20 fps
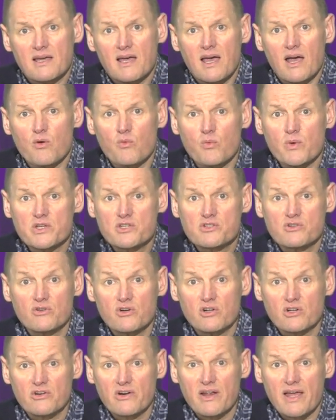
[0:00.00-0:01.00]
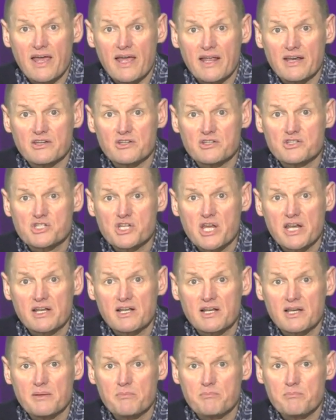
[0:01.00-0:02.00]
and with your other hand,
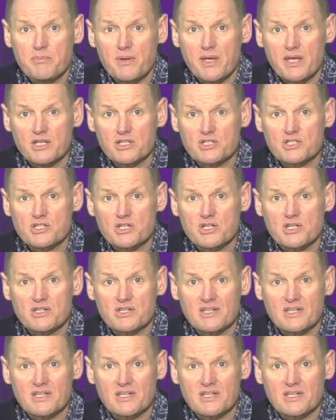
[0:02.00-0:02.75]
gently pinch